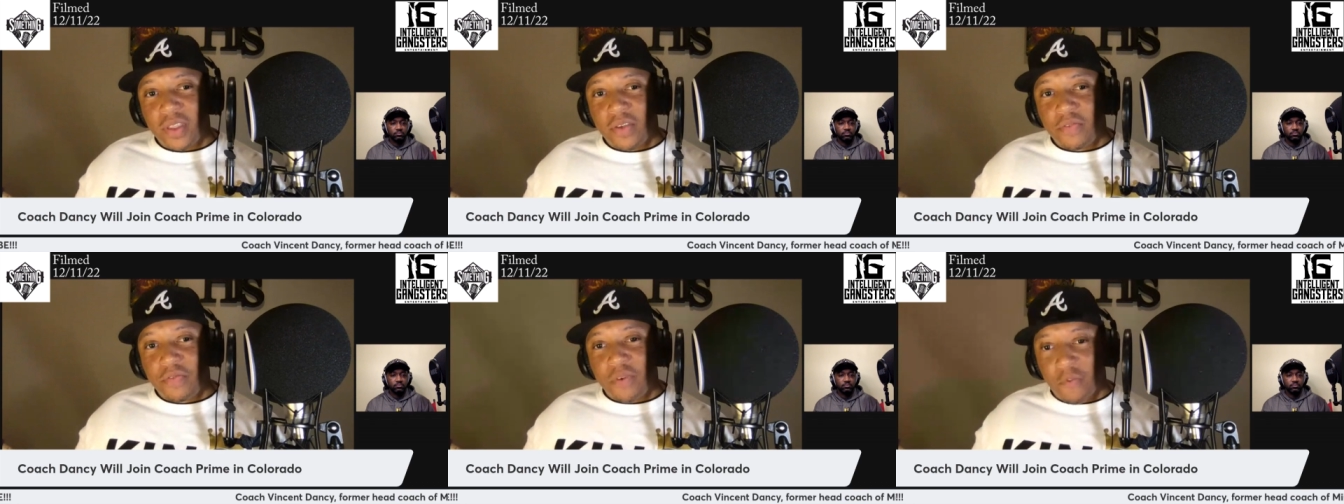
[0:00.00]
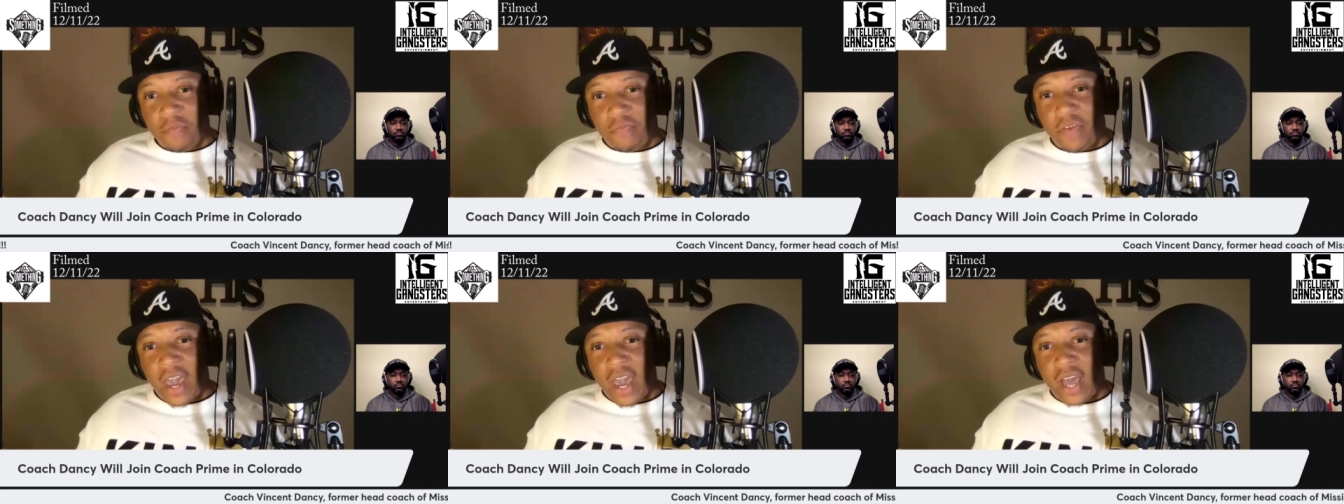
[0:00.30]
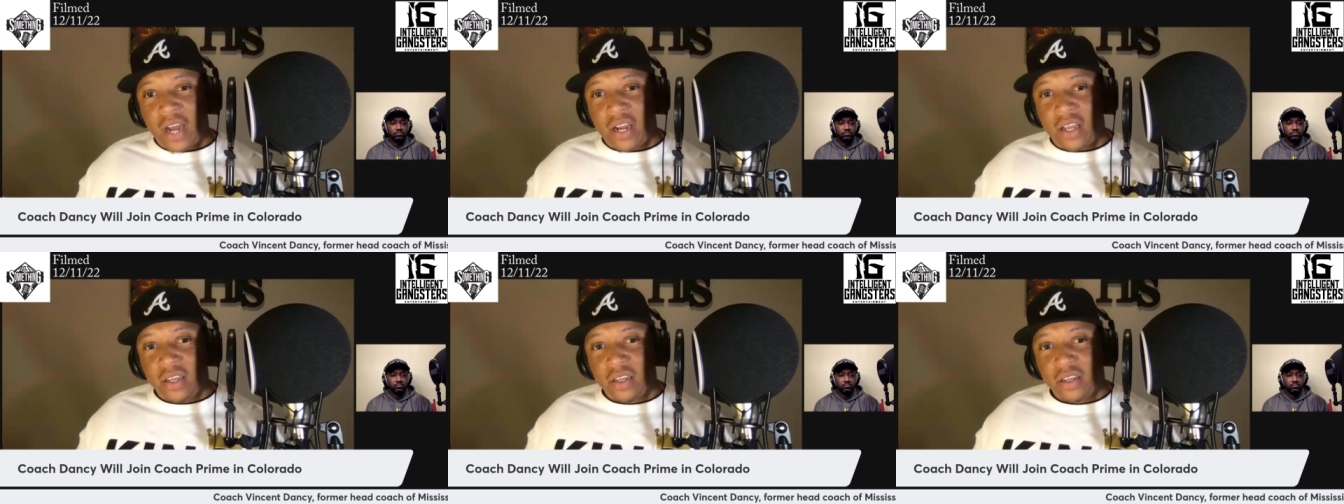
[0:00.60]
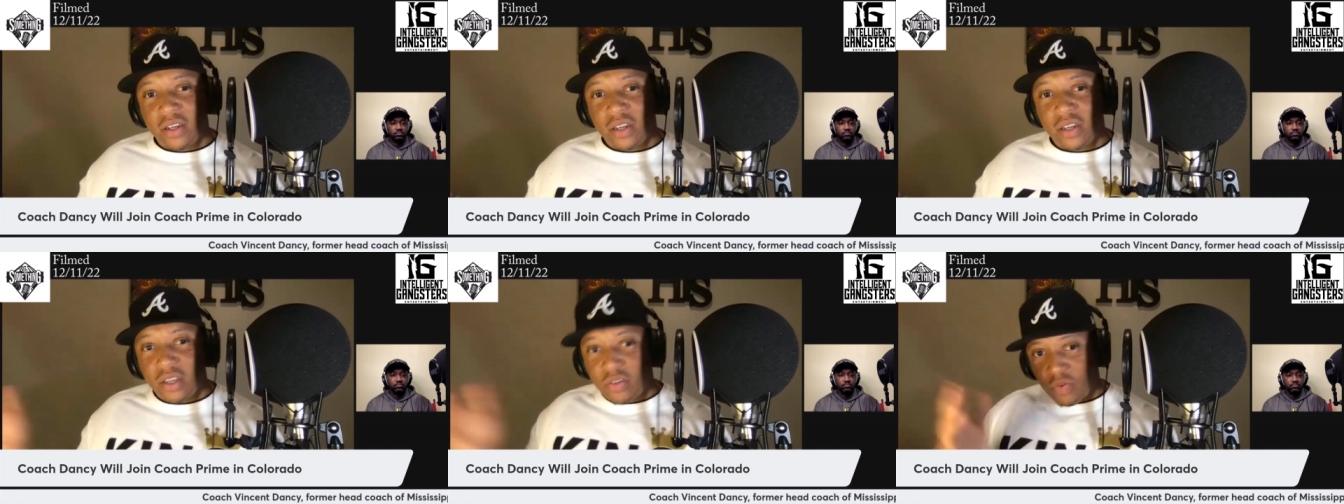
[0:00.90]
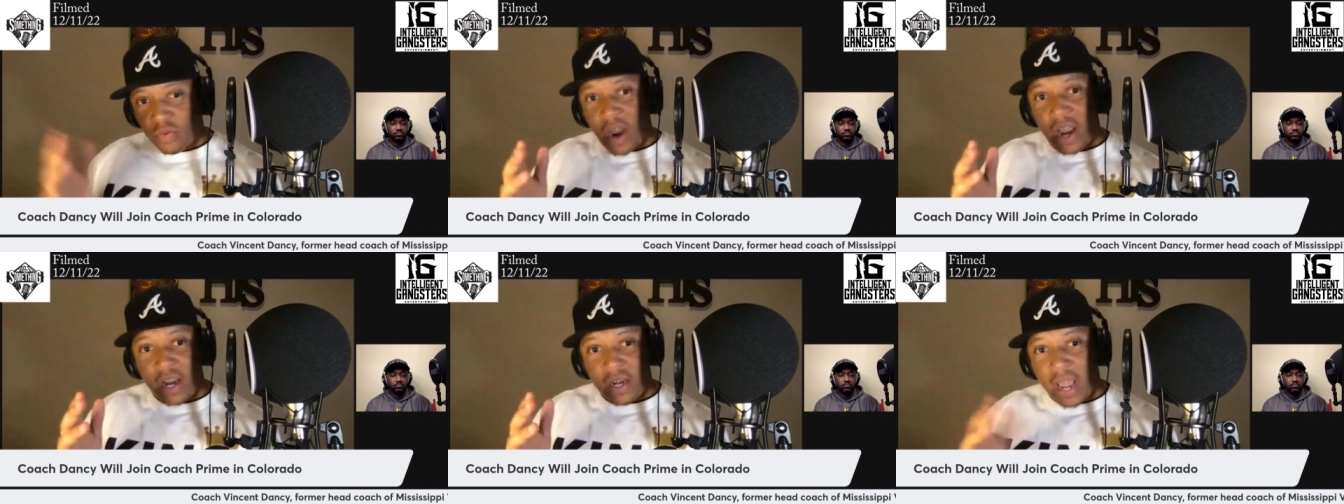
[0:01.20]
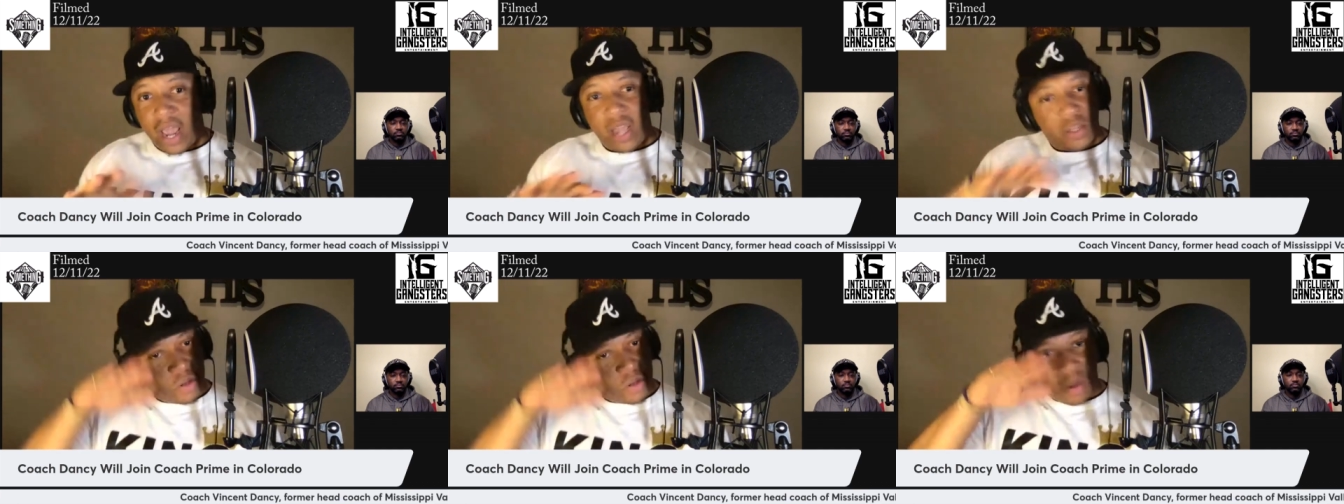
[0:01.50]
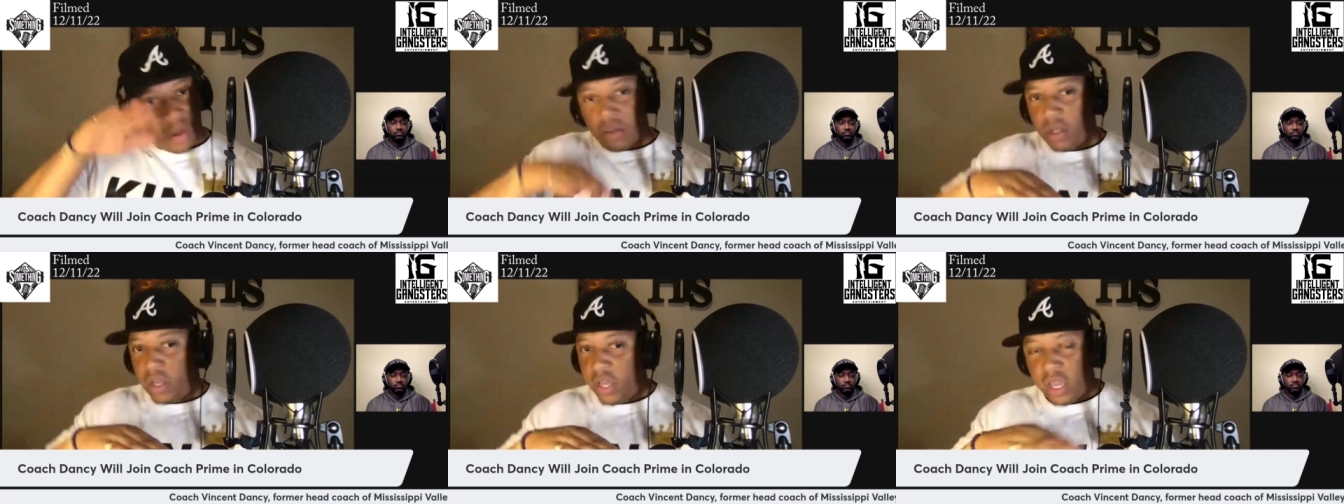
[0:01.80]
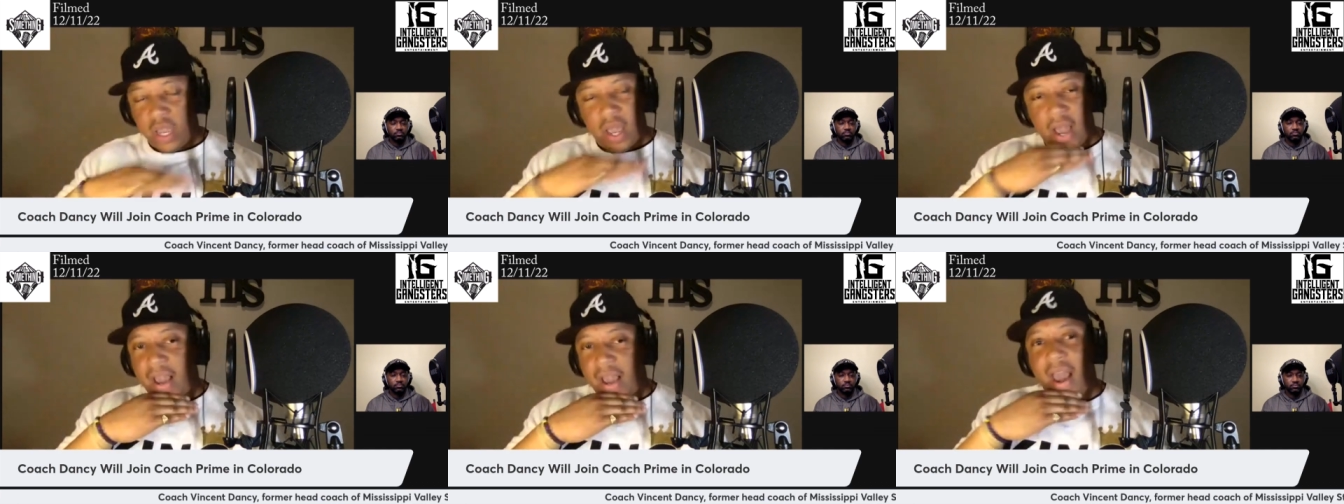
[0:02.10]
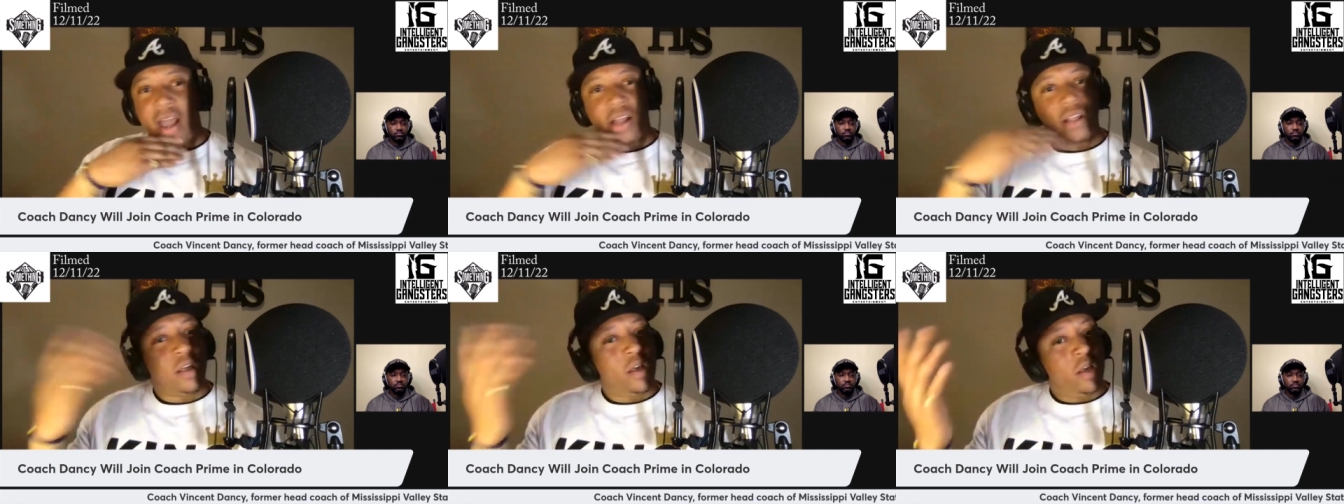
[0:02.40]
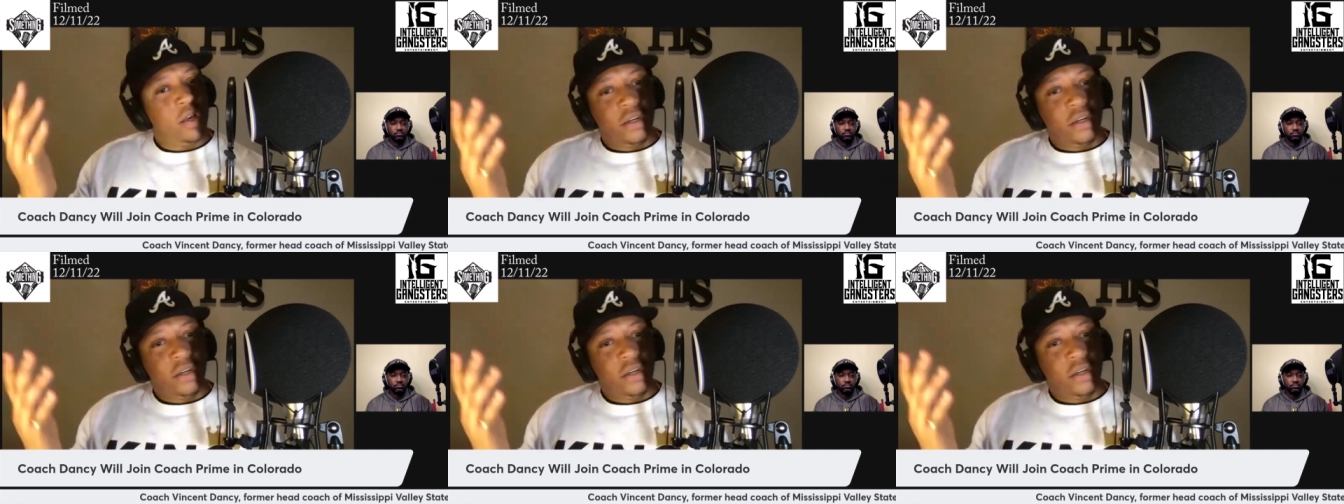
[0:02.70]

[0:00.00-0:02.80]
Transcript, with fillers: from Valley right now, again, I got